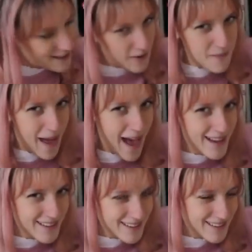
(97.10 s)
so we
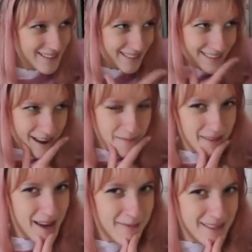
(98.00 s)
match. I'm
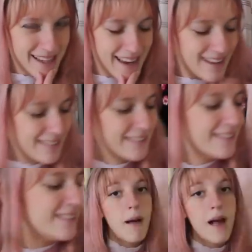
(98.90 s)
tempted.
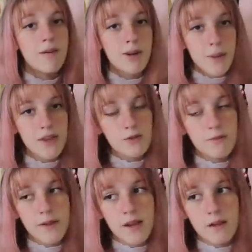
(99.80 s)
But I'm hoping this will
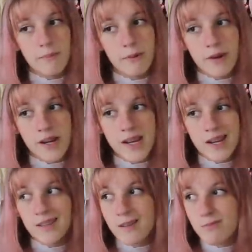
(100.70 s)
be a pretty
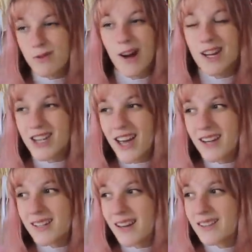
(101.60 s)
easy
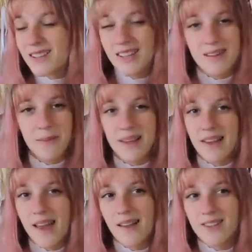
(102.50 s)
project. It's gonna be
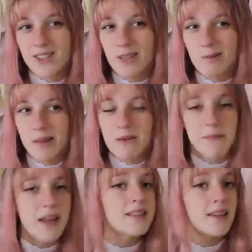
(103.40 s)
like just a really
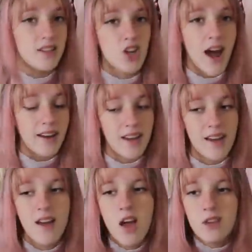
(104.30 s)
basic jacket.
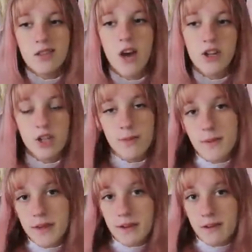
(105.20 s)
So it should be
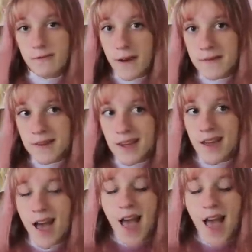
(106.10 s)
beginner friendly.